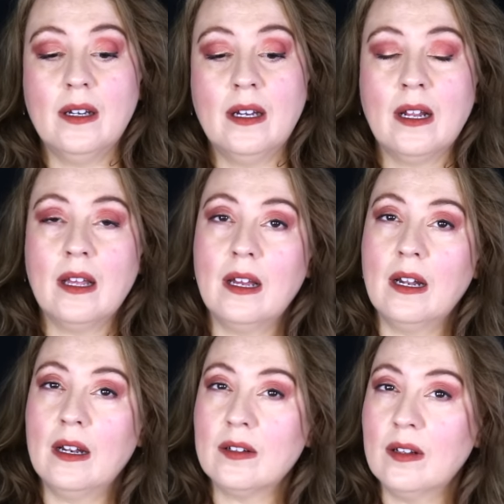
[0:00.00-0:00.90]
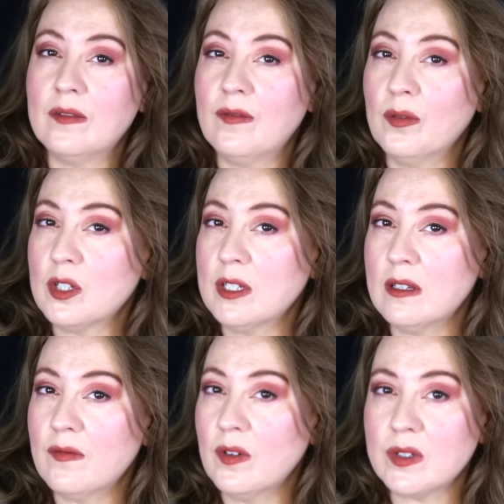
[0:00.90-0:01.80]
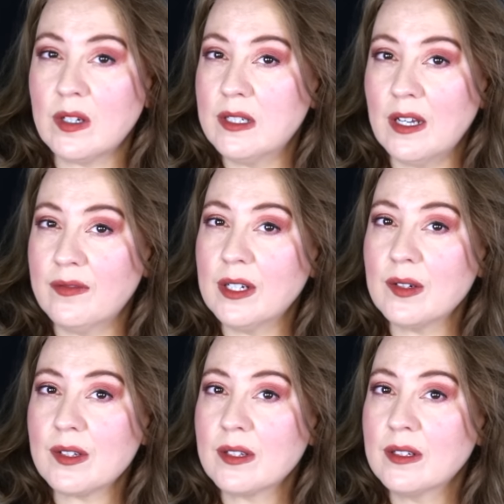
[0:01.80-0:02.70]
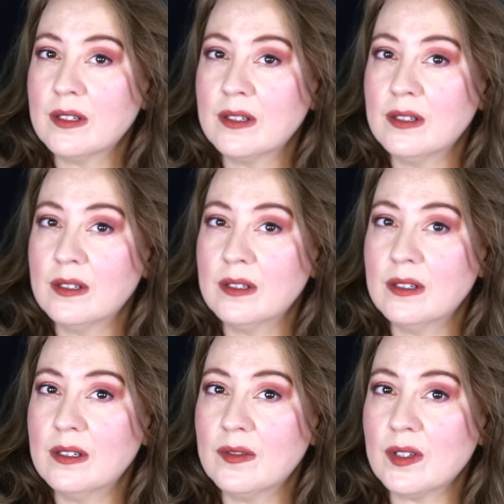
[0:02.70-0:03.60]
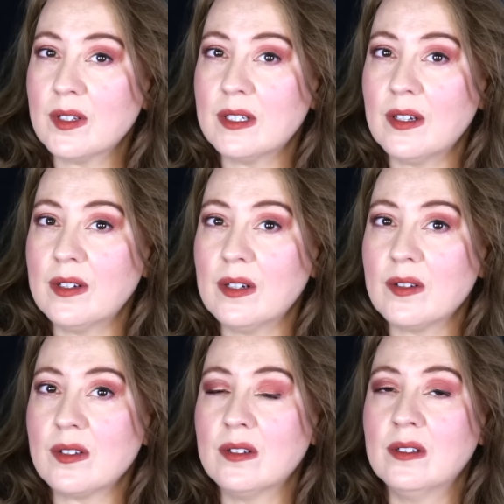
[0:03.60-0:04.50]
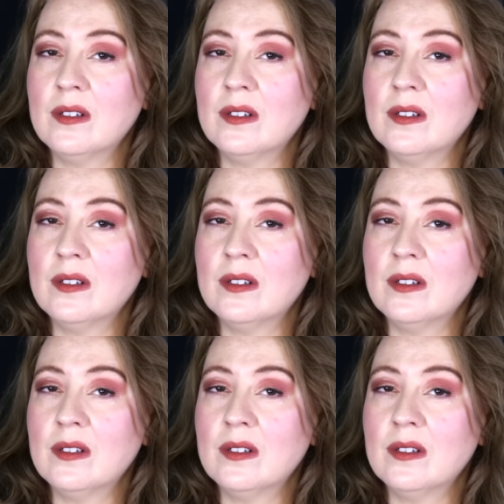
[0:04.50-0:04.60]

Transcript: And I and unfortunately it falls on deaf ears. It falls on deaf ears.